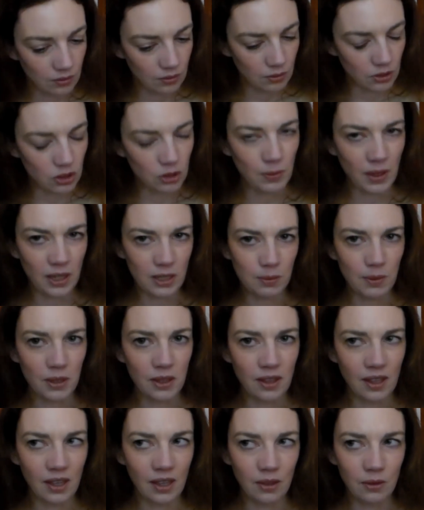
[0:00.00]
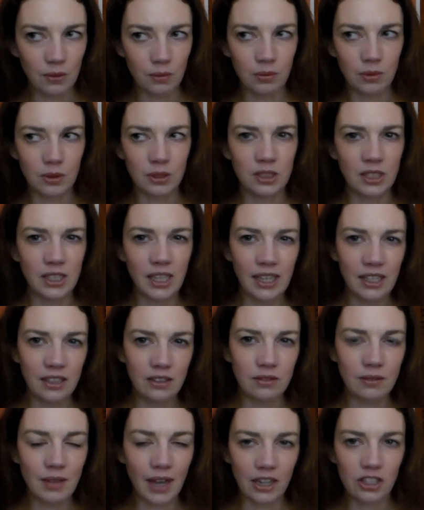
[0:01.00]
which makes me think, did
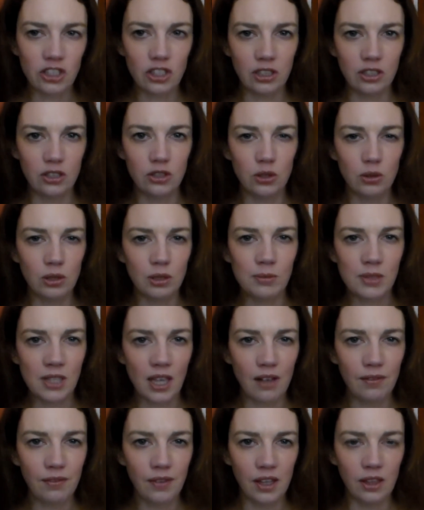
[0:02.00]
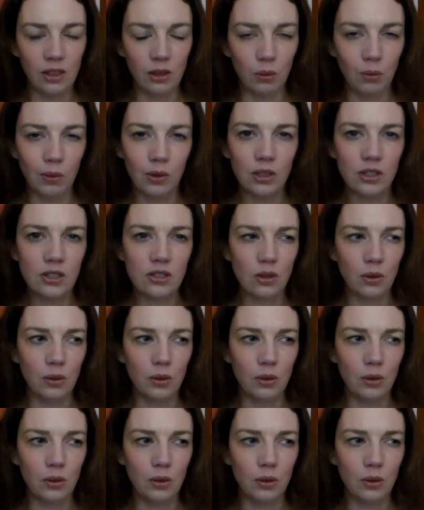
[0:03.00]
he actually shoot himself in the woods,